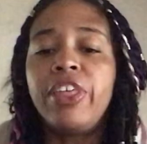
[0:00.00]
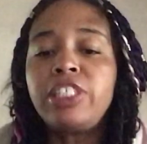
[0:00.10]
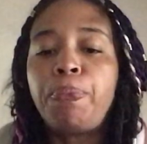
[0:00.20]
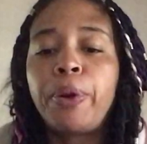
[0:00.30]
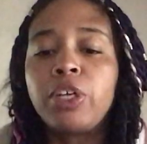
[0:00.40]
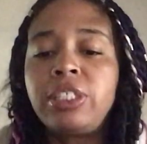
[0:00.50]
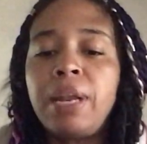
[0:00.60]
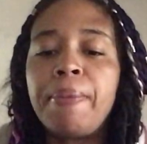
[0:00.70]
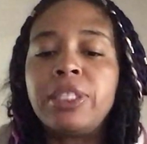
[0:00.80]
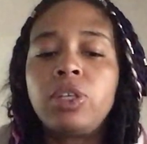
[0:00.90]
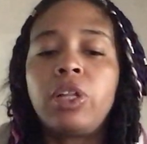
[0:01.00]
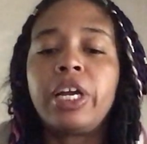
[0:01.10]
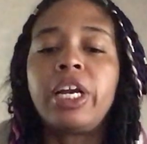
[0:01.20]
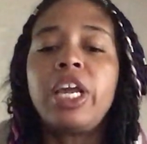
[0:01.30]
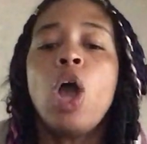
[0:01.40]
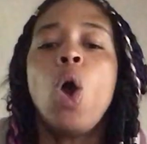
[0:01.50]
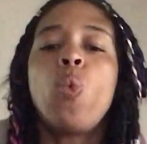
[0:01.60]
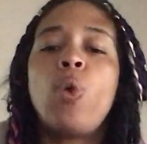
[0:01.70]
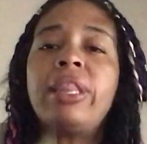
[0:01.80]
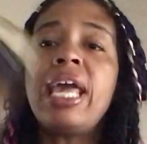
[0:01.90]
This person, mental clarity,
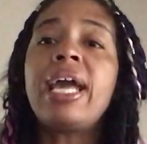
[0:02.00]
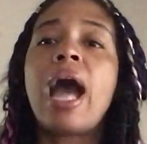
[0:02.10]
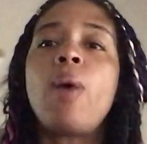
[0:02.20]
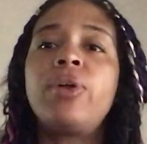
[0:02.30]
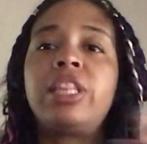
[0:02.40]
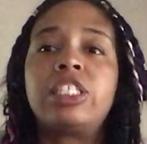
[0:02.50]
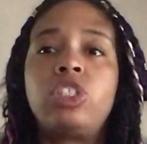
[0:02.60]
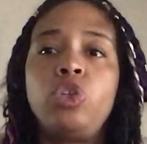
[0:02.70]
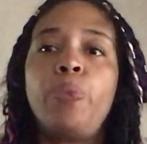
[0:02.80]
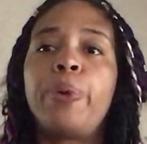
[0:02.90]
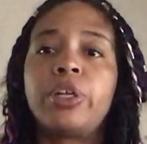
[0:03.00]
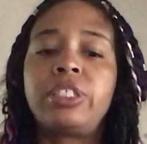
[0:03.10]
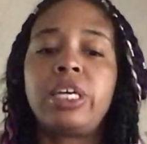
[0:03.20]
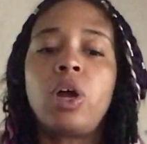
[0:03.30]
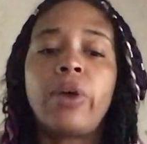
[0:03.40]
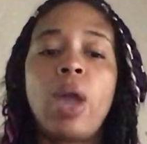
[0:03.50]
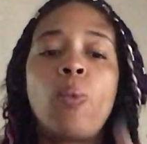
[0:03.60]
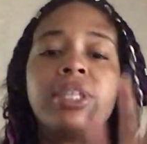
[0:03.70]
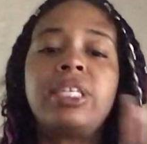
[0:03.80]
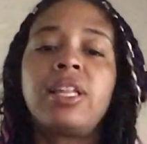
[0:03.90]
when they got with this new person, okay,
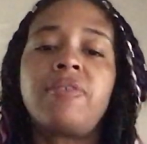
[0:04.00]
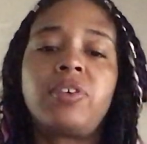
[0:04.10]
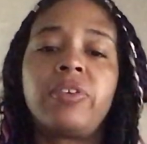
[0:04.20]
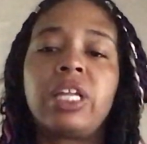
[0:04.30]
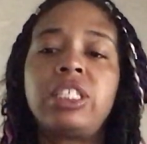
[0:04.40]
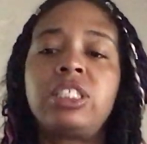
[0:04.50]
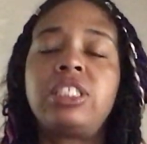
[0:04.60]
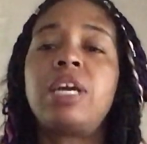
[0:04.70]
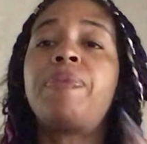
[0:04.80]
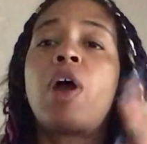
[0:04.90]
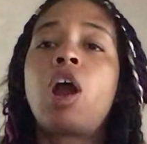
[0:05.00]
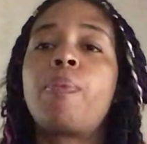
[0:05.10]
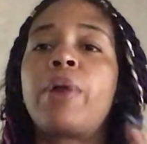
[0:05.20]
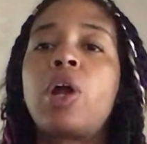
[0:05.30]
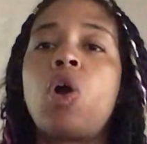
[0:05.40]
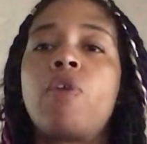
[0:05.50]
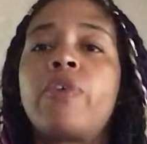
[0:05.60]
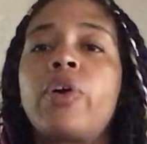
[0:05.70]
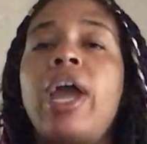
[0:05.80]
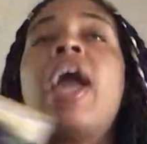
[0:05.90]
once they left the relationship, the heartbreak
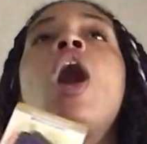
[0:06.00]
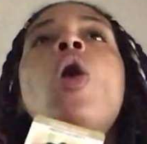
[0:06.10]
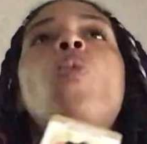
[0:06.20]
over, okay,